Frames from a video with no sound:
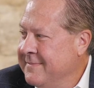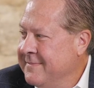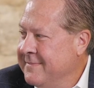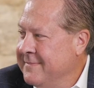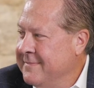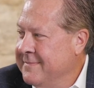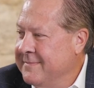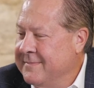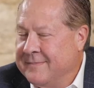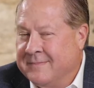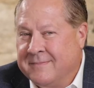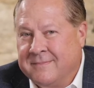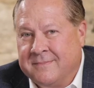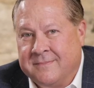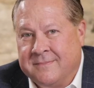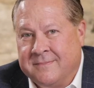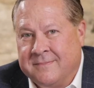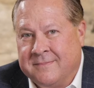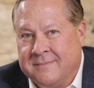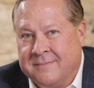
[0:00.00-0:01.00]

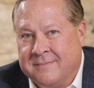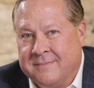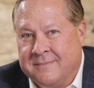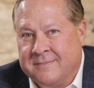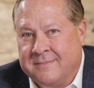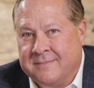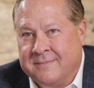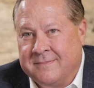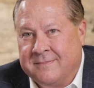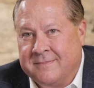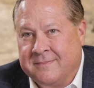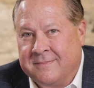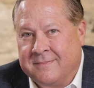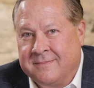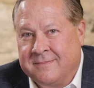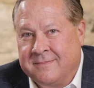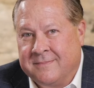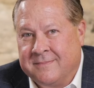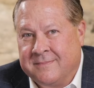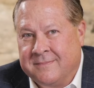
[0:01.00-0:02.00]

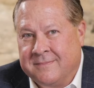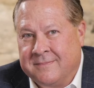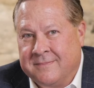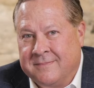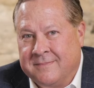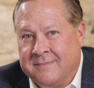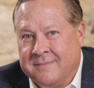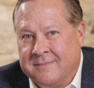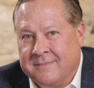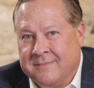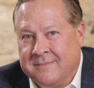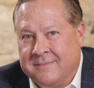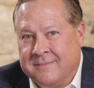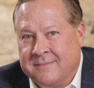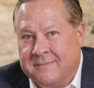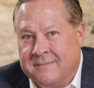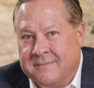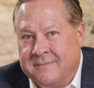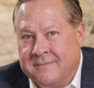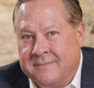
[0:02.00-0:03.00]

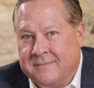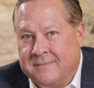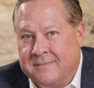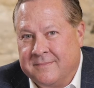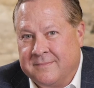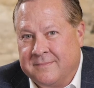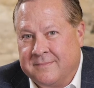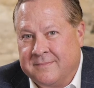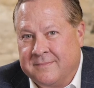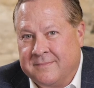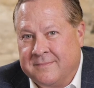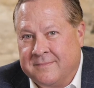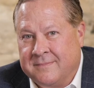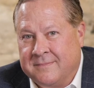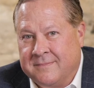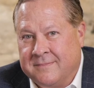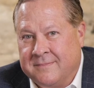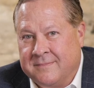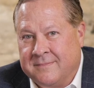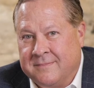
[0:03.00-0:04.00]

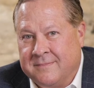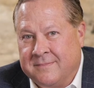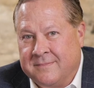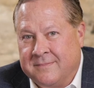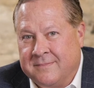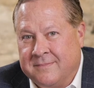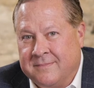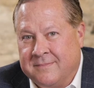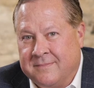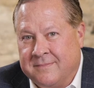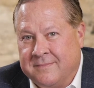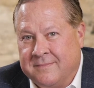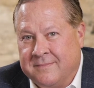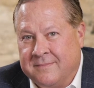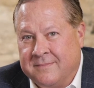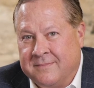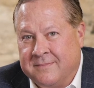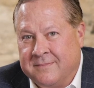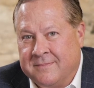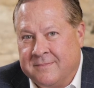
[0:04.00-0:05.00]

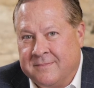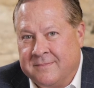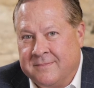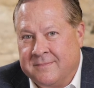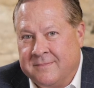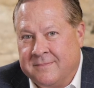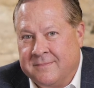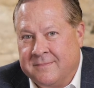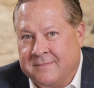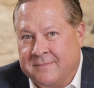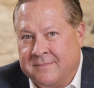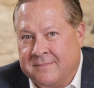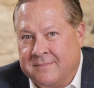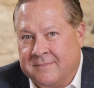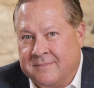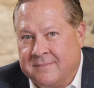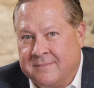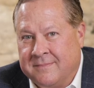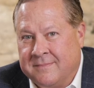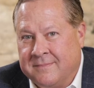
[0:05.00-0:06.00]

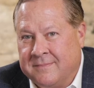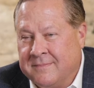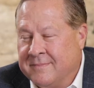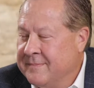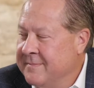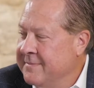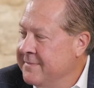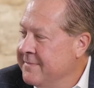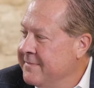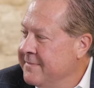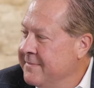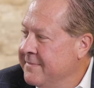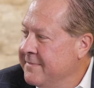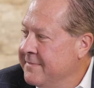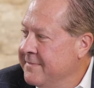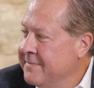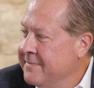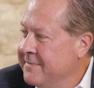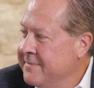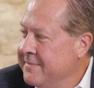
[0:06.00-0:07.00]

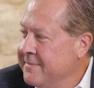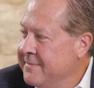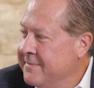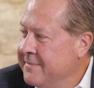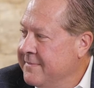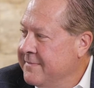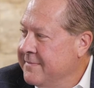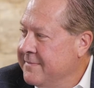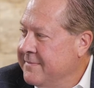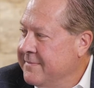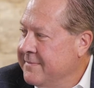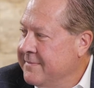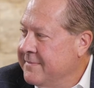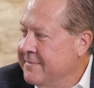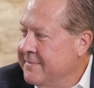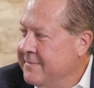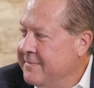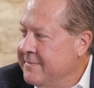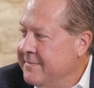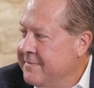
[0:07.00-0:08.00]
(not speaking)